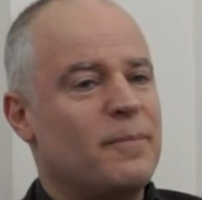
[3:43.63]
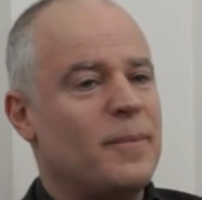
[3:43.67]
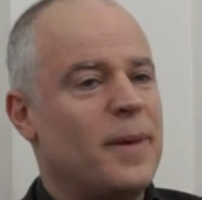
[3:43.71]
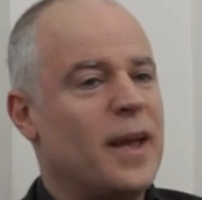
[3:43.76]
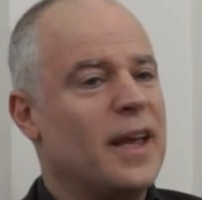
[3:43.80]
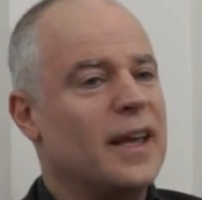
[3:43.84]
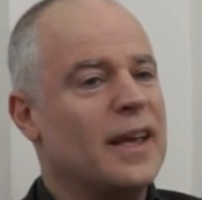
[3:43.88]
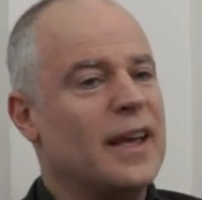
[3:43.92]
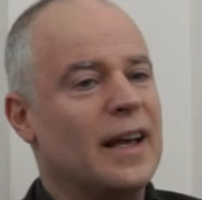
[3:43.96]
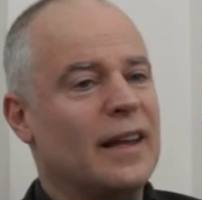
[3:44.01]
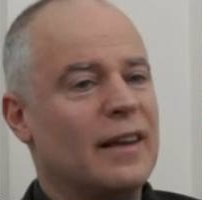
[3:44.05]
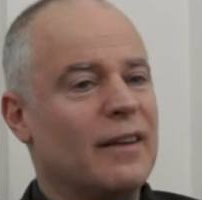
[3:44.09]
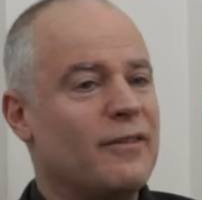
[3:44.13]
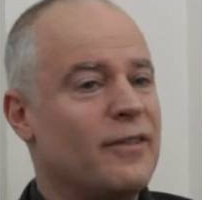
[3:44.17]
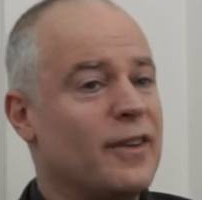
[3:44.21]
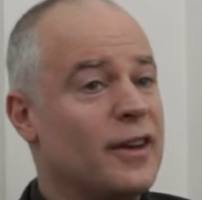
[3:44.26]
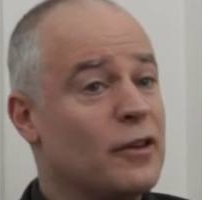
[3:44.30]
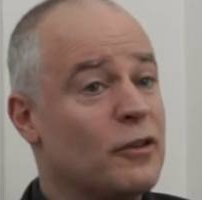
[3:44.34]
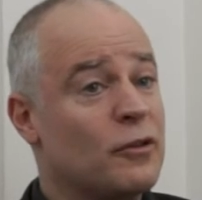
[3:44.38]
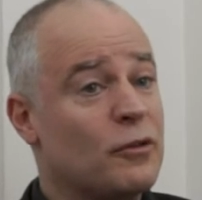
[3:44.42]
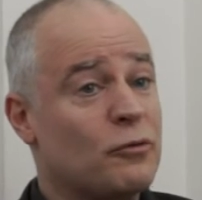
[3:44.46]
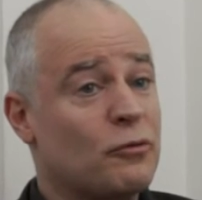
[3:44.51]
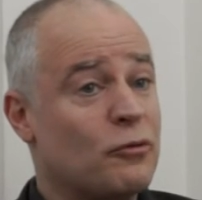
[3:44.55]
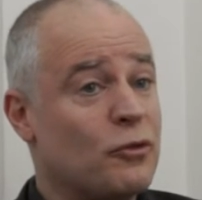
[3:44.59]
pink
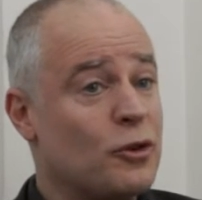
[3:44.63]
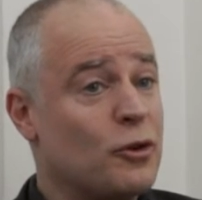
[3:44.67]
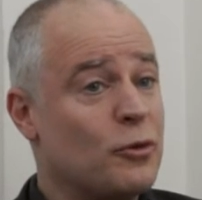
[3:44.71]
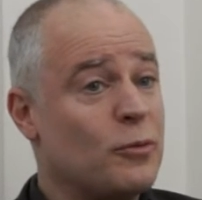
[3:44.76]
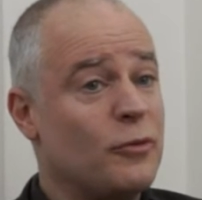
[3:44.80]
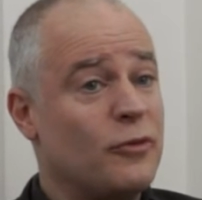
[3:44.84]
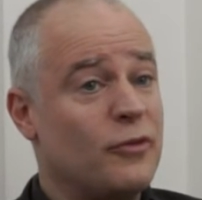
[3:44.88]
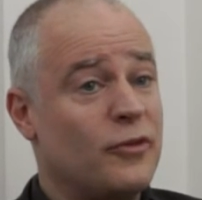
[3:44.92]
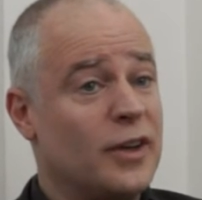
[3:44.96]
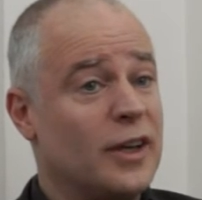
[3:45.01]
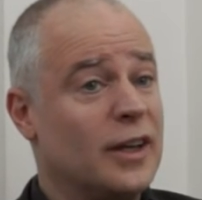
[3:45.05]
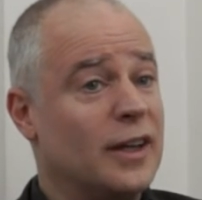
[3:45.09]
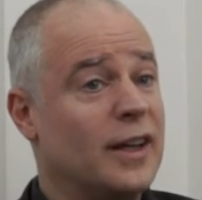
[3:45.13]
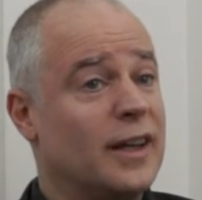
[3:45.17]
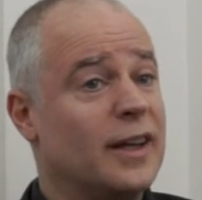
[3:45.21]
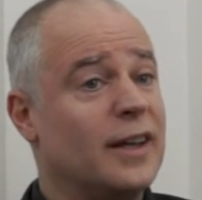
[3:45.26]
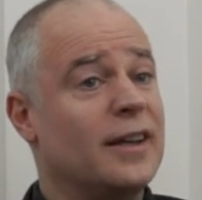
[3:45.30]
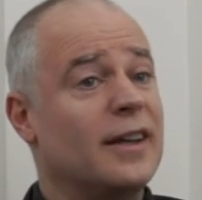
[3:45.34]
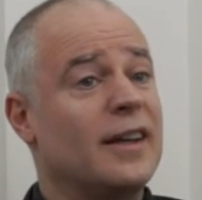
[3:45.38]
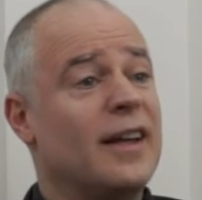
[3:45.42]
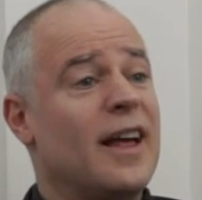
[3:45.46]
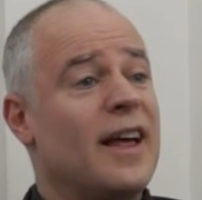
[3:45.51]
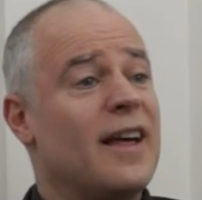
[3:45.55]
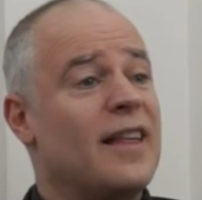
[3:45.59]
elephant in the room
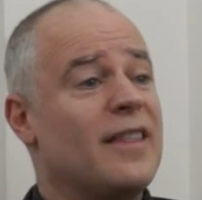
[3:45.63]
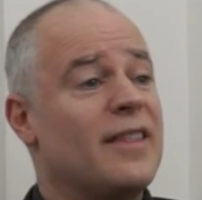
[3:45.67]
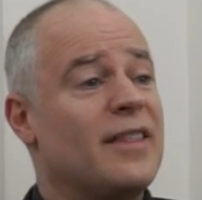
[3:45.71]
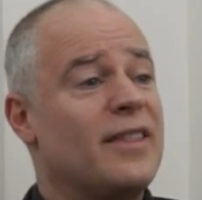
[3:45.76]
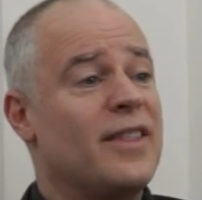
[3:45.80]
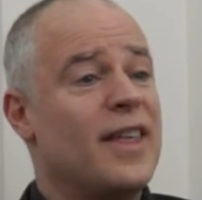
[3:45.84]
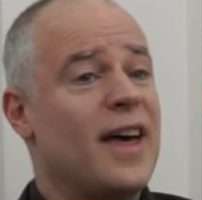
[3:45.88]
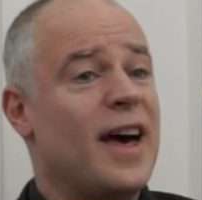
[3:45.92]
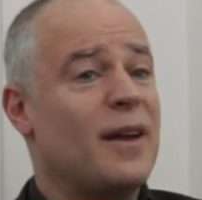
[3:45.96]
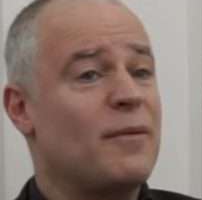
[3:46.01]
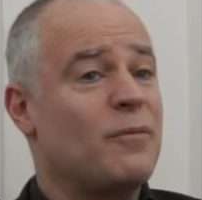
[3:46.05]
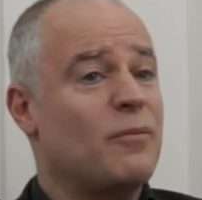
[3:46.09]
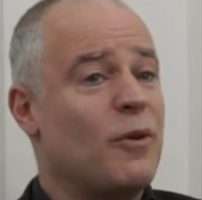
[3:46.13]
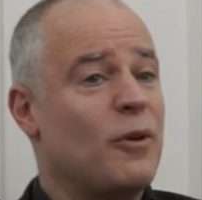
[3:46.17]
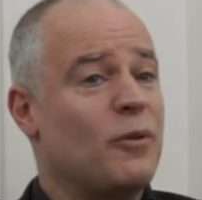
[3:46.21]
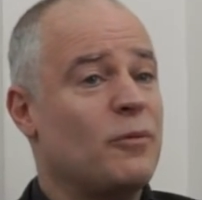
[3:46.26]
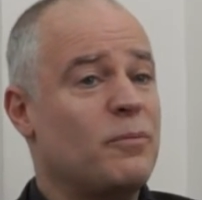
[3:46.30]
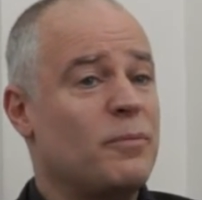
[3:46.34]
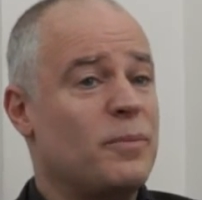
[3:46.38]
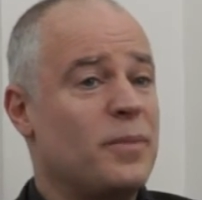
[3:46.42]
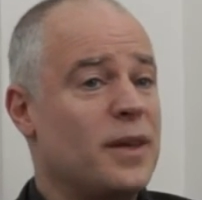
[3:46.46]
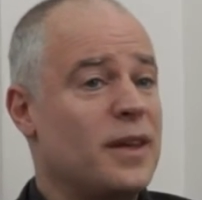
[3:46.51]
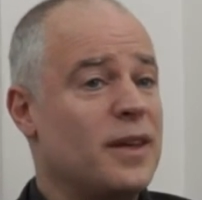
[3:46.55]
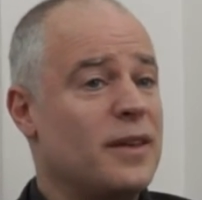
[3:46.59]
feeling that
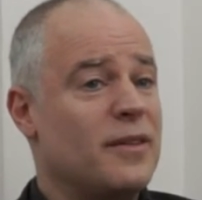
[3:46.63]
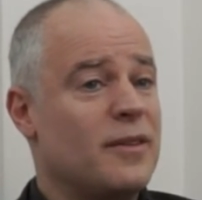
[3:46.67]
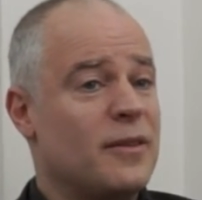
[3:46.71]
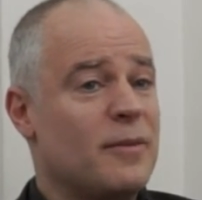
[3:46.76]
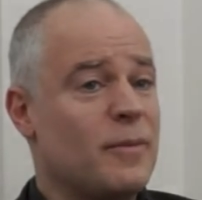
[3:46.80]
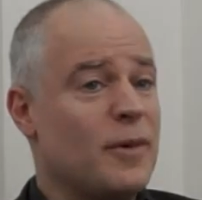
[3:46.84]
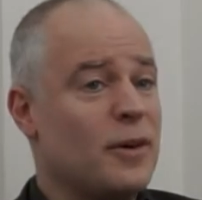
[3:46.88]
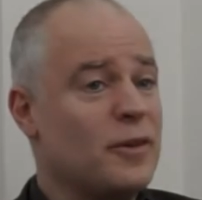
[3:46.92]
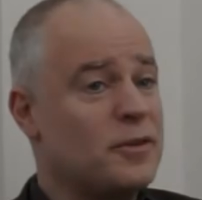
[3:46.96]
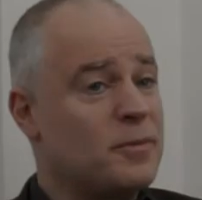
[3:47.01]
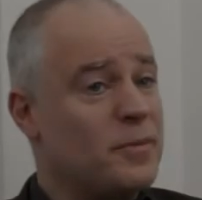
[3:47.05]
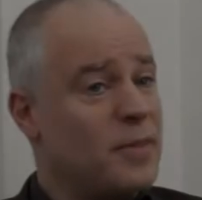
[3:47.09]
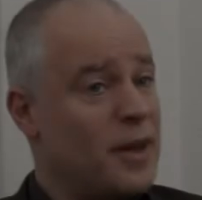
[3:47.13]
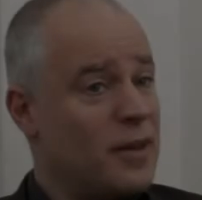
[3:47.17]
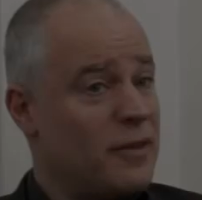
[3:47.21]
won't be the most